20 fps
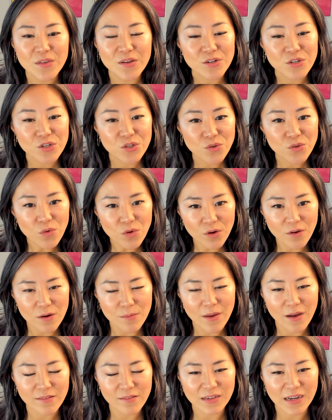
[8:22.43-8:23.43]
in a shorter
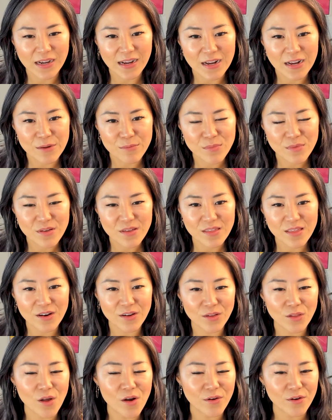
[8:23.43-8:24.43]
amount of time
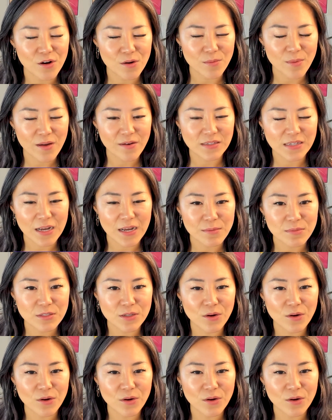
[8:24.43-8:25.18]
than a longer amount of time.